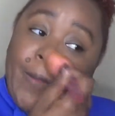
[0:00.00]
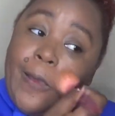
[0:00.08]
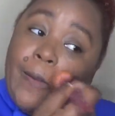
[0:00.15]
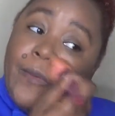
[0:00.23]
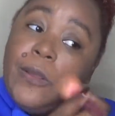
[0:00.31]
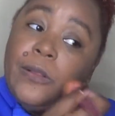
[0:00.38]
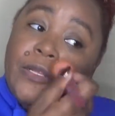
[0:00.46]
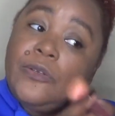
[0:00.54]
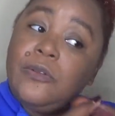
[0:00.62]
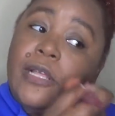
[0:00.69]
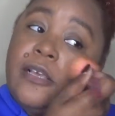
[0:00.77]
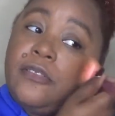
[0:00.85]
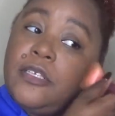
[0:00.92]
I really do
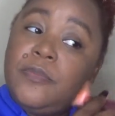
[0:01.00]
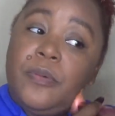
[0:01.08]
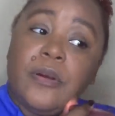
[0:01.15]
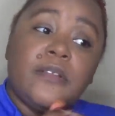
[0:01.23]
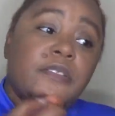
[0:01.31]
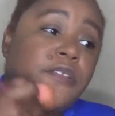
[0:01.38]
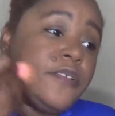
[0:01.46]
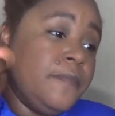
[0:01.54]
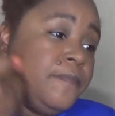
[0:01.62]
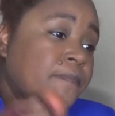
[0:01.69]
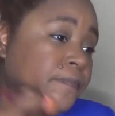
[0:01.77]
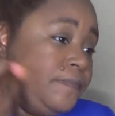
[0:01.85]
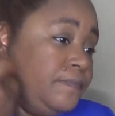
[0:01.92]
like this bronzer
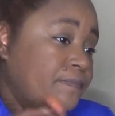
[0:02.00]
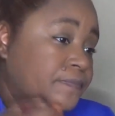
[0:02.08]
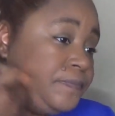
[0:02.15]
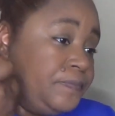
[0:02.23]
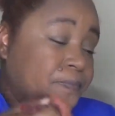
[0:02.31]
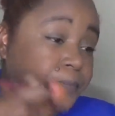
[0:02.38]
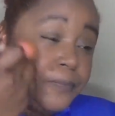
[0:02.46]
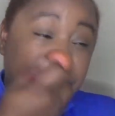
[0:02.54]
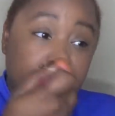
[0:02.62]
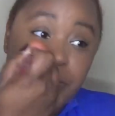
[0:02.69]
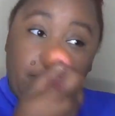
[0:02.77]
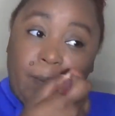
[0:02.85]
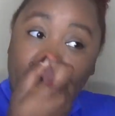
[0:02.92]

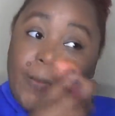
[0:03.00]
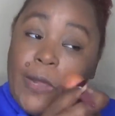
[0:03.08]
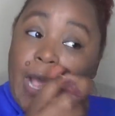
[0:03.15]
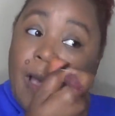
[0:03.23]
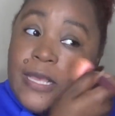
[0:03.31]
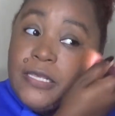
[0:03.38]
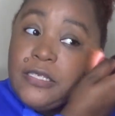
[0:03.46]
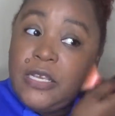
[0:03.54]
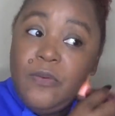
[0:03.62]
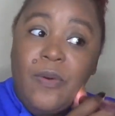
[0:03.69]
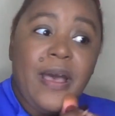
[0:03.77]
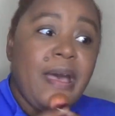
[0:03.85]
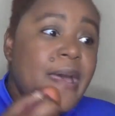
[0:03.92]
now I see
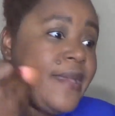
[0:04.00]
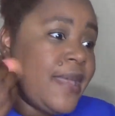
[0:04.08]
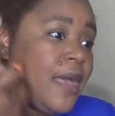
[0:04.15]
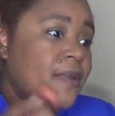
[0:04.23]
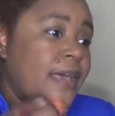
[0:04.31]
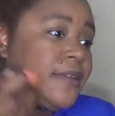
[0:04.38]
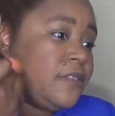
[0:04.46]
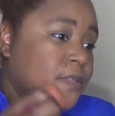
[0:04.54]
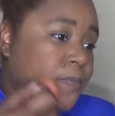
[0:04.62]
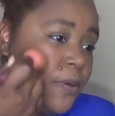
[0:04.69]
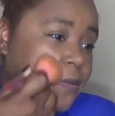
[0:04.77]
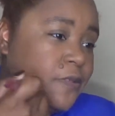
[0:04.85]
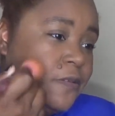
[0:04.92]
why y'all like this
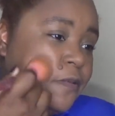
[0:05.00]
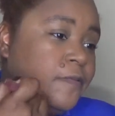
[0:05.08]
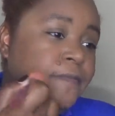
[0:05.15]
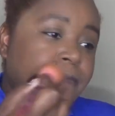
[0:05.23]
bronzer.